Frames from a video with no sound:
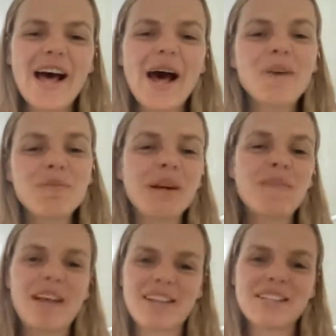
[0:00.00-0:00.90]

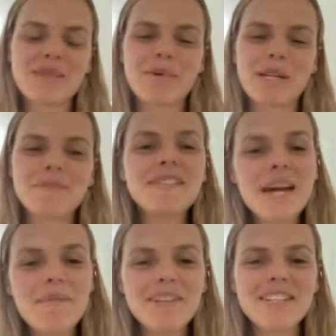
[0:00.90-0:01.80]
rebalance the body's
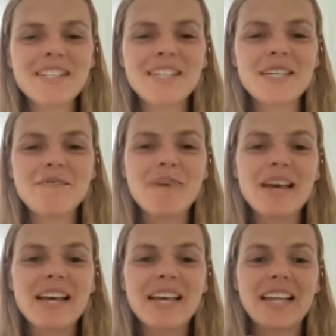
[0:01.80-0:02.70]
metabolism,
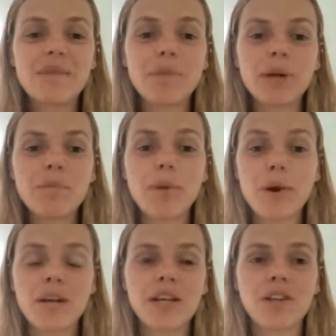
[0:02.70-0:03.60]
get the body
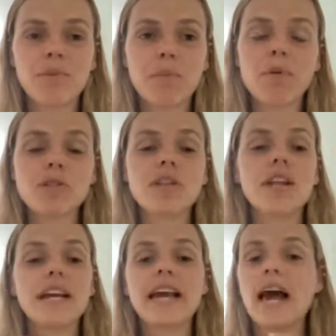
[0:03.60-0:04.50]
burning a little bit more so that
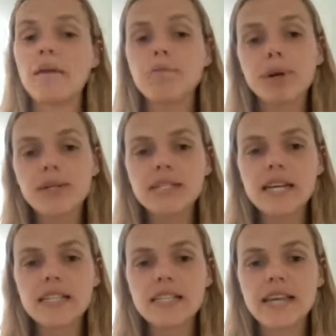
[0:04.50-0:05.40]
it can
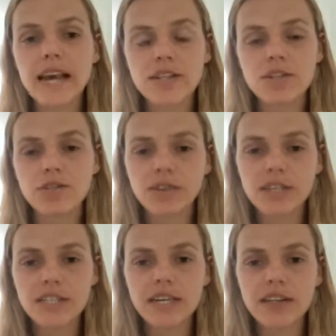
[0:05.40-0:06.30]
process the extra food
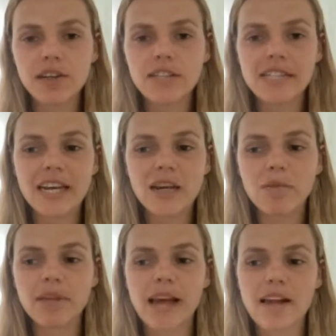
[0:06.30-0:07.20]
intake that you're taking
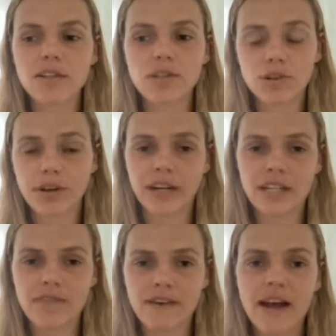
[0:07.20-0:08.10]
without storing it
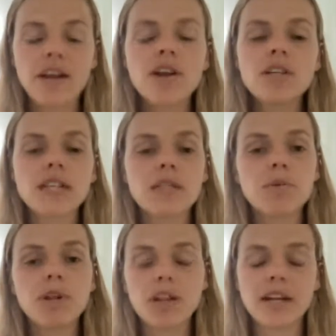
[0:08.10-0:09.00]
as fat. So that's
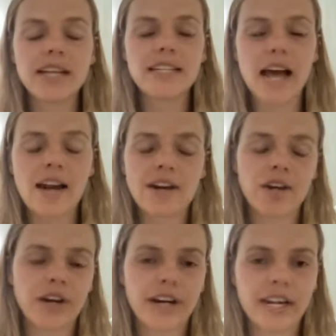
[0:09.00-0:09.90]
what a lot of these added
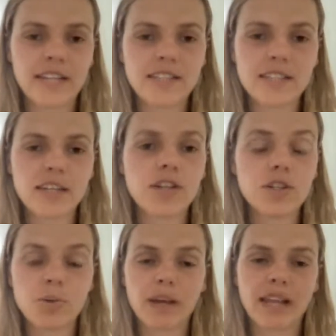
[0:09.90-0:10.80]
ingredients are
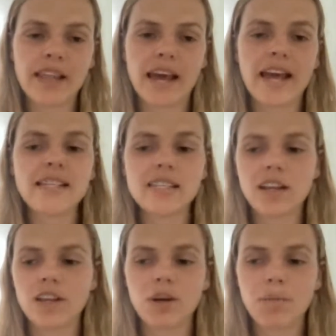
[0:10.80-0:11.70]
doing in there. It's
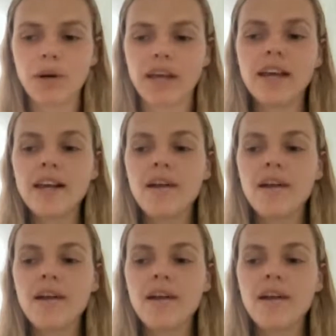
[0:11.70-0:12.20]
telling your body,